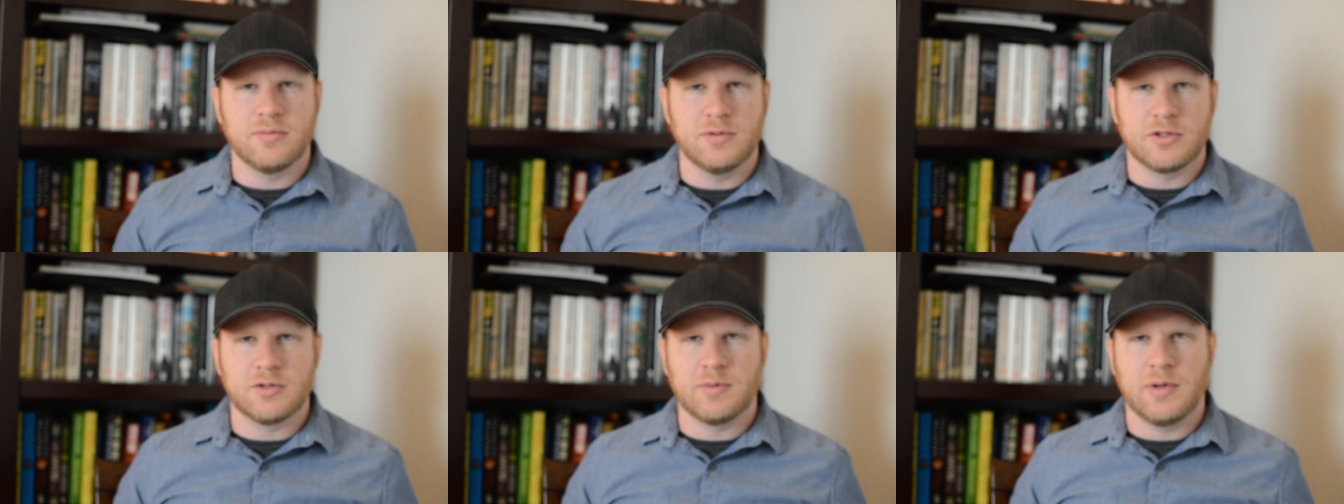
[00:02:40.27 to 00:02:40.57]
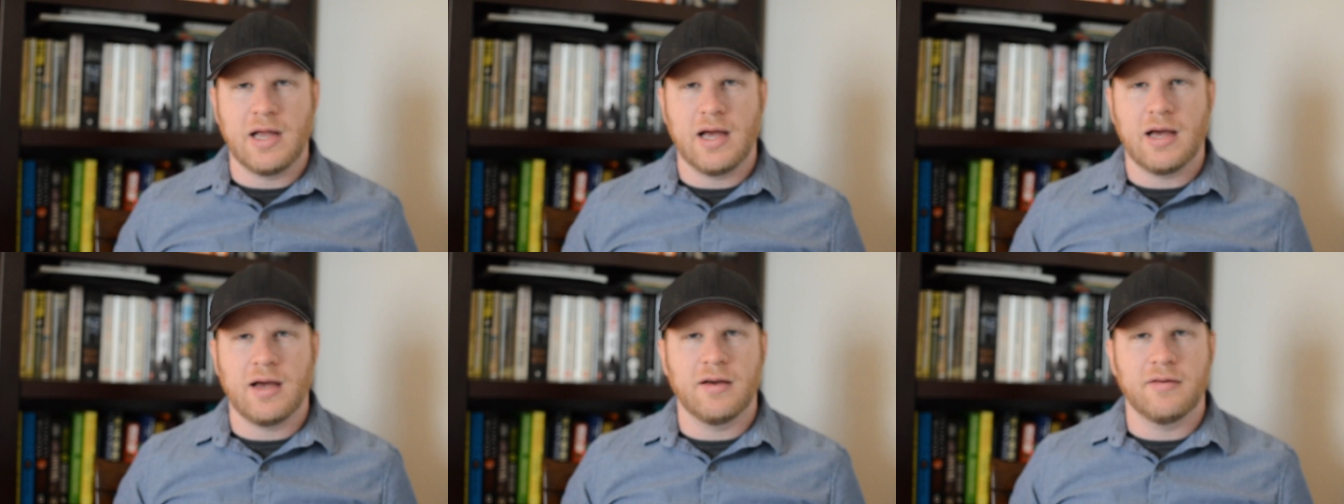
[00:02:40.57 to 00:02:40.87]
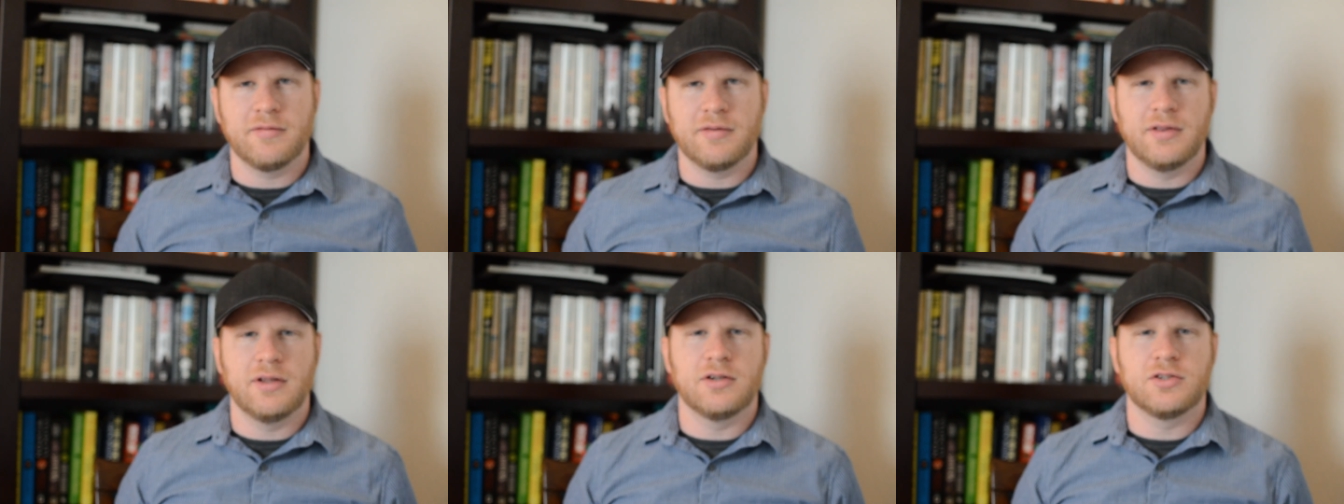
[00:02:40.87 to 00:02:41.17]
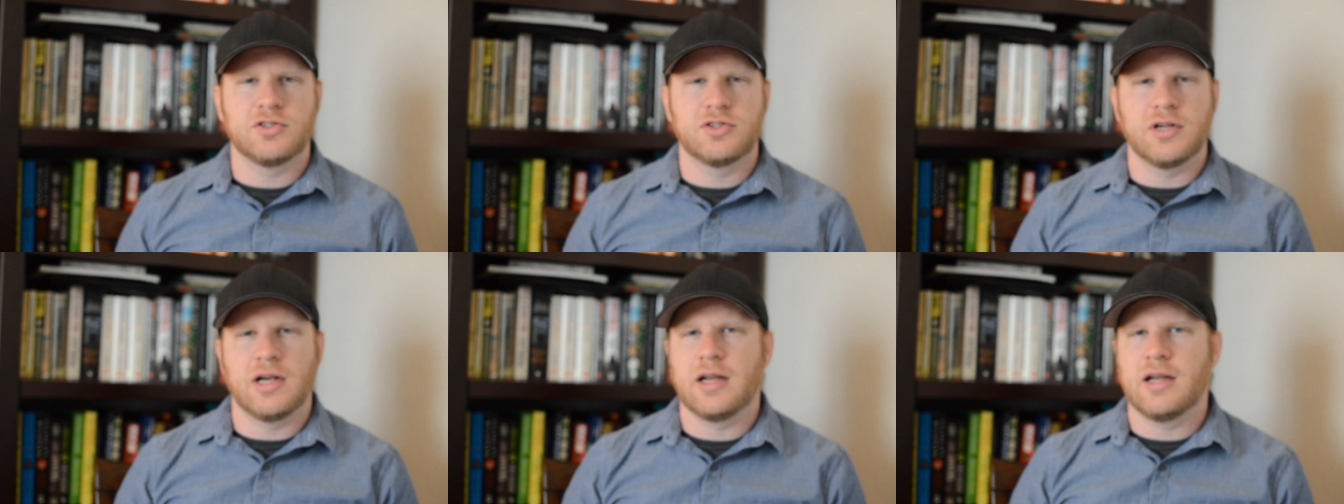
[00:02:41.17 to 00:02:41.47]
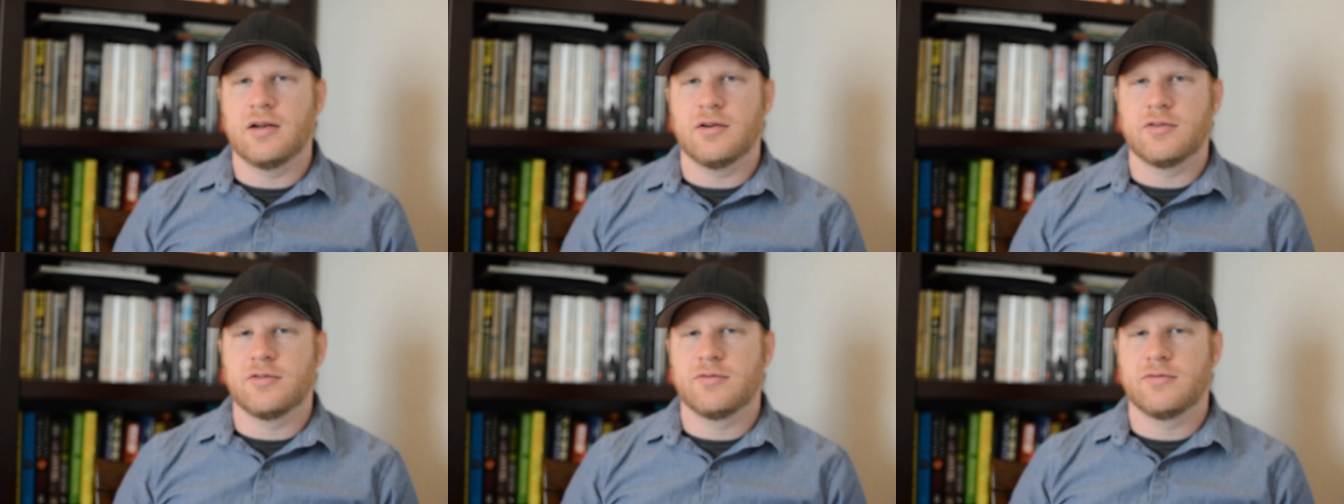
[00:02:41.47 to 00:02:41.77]
which we have, and there's
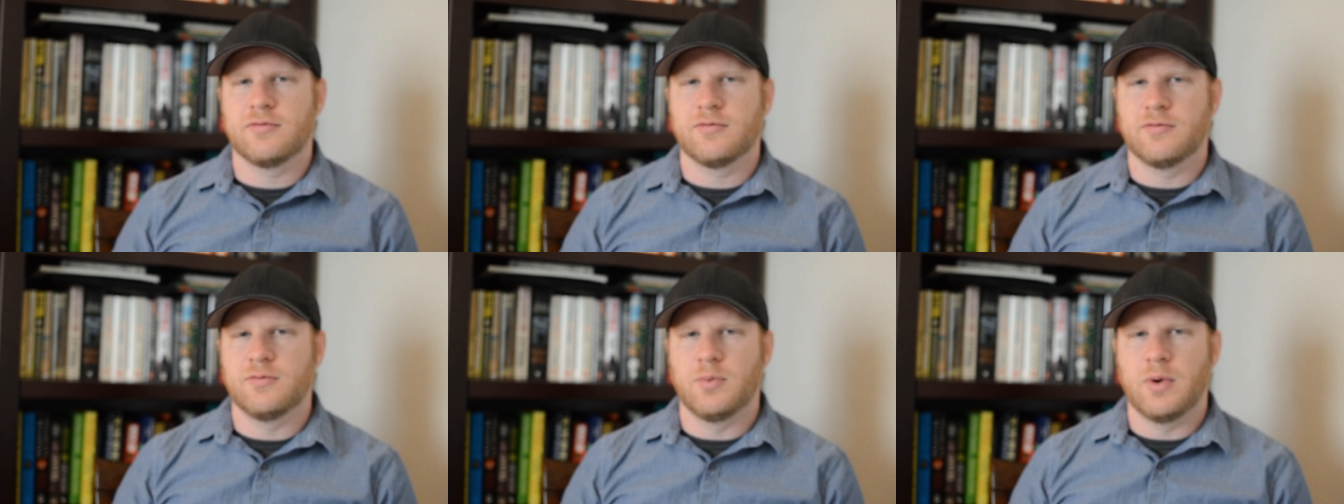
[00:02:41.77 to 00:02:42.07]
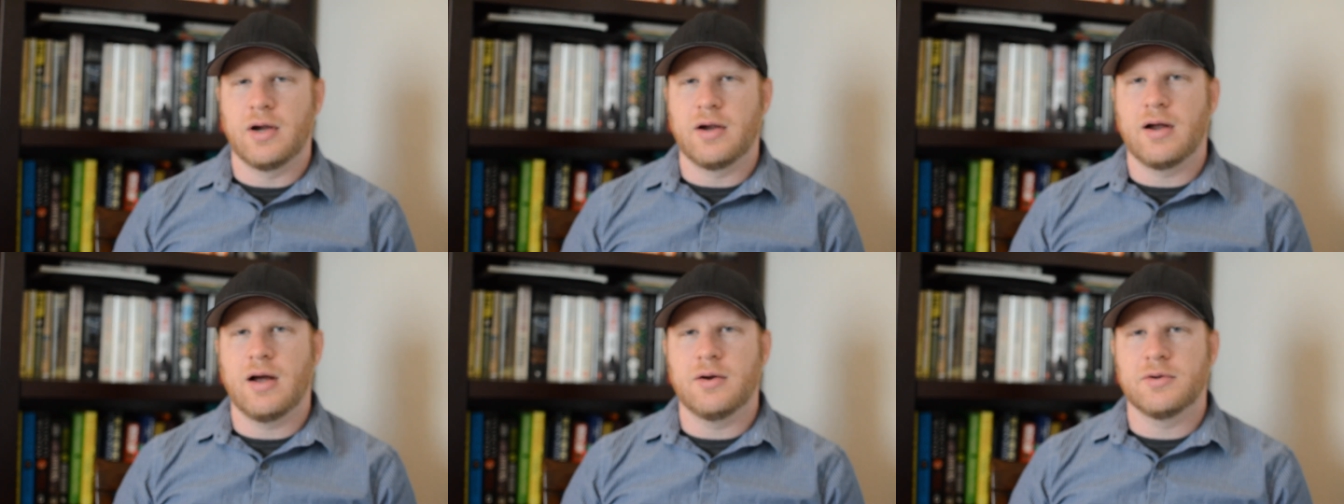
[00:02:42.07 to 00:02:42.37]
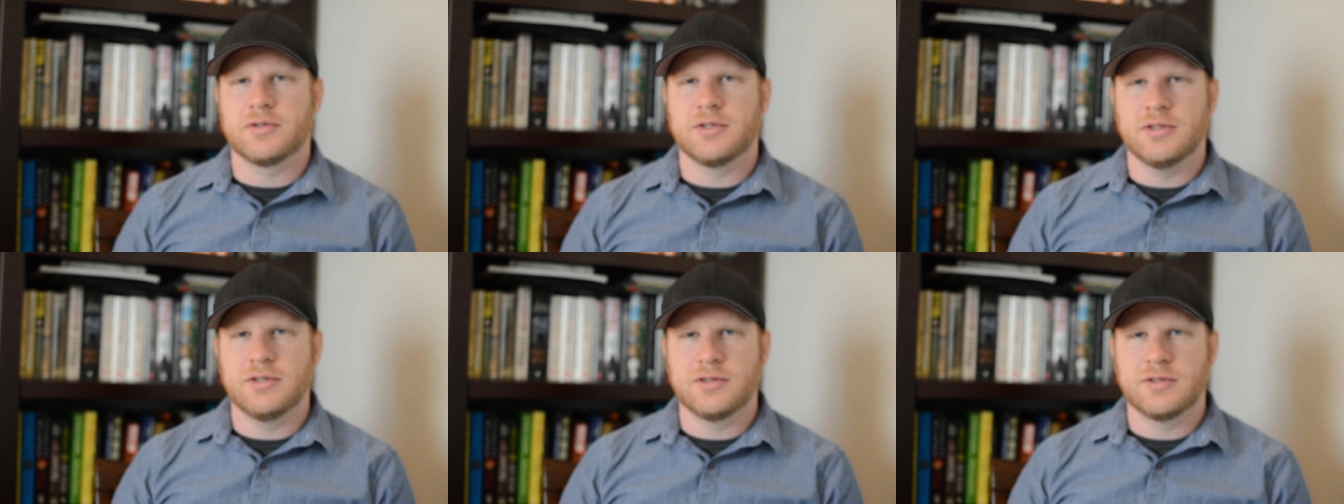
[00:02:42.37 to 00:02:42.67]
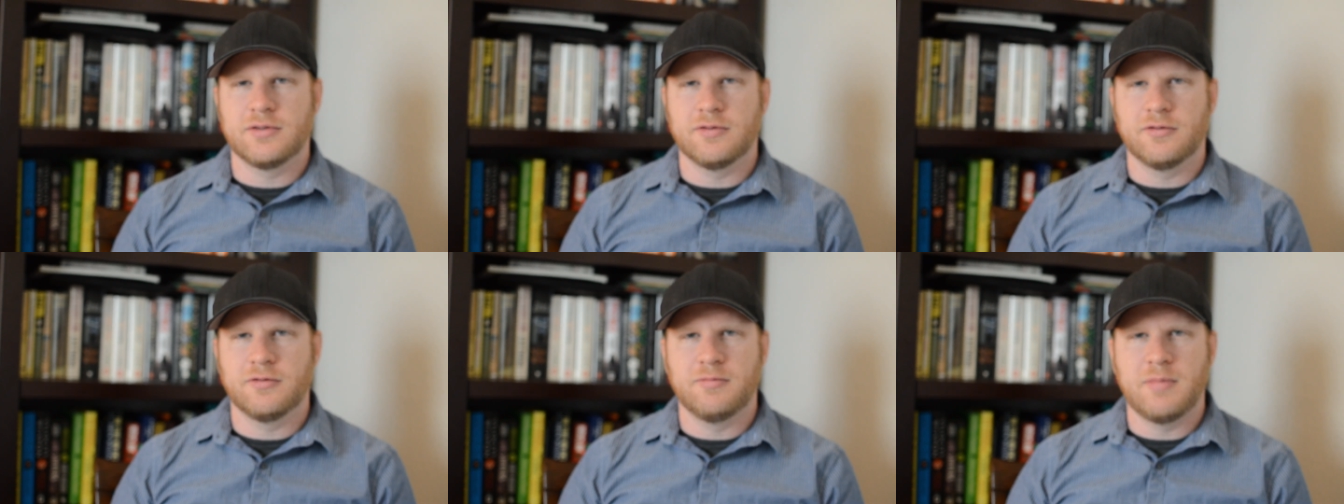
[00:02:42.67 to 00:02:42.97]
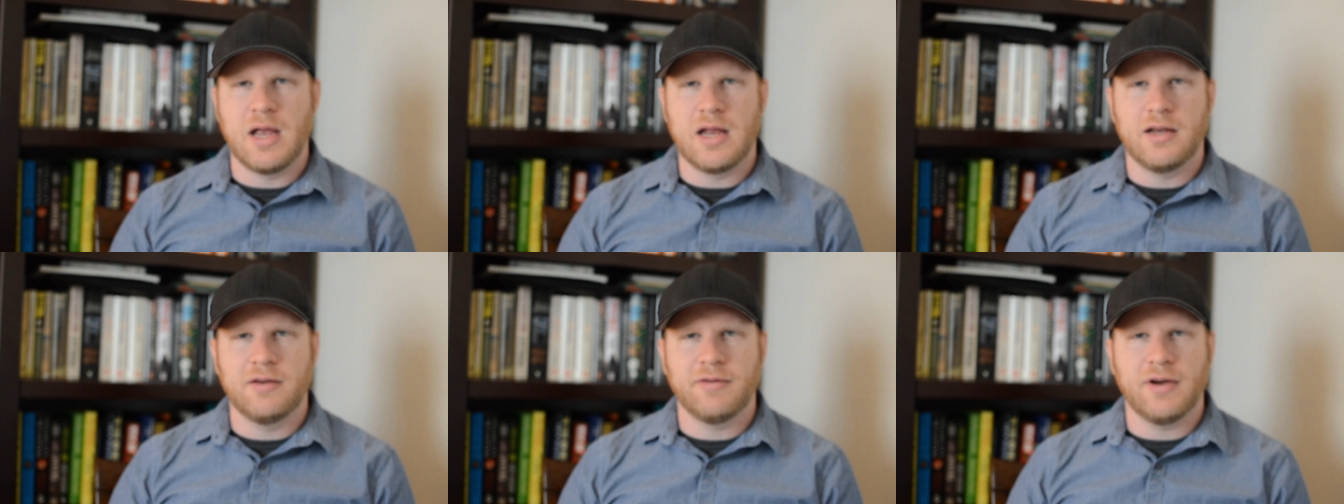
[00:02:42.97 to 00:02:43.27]
giant warehouses of
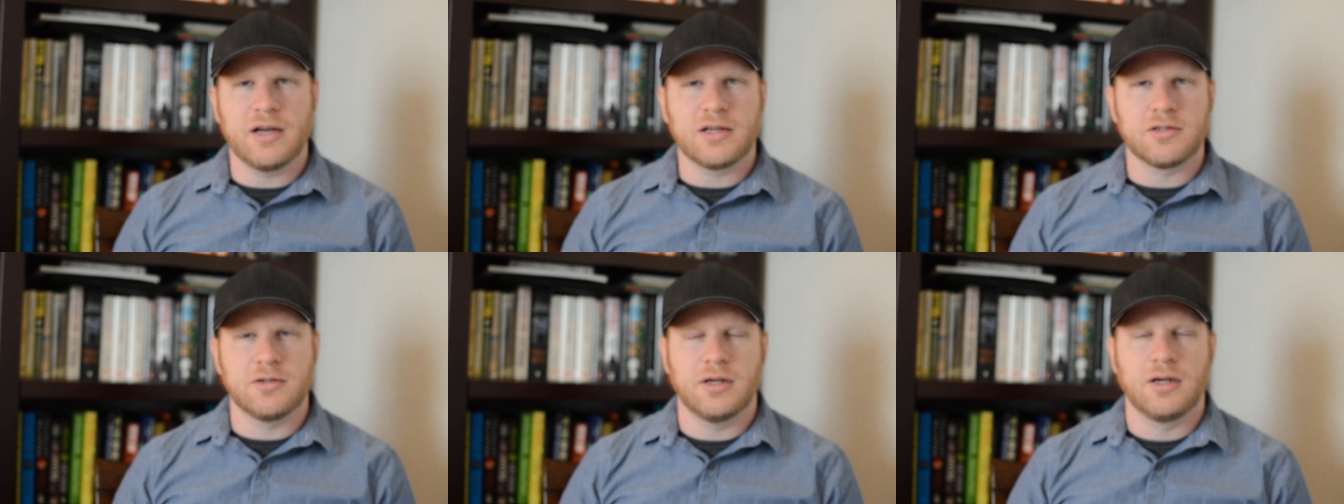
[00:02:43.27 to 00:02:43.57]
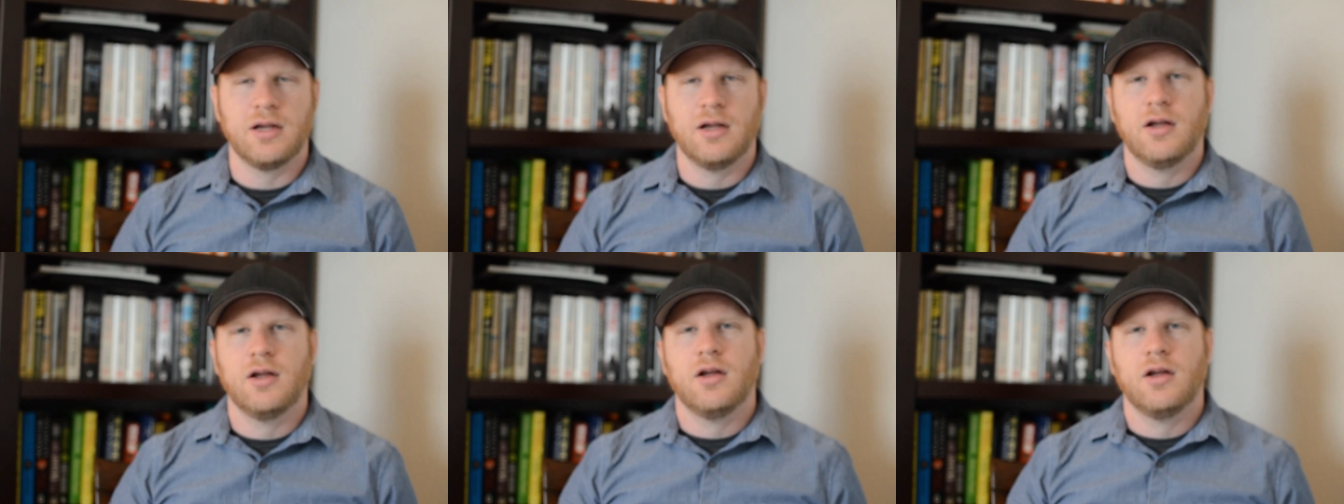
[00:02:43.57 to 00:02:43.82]
manufacturing,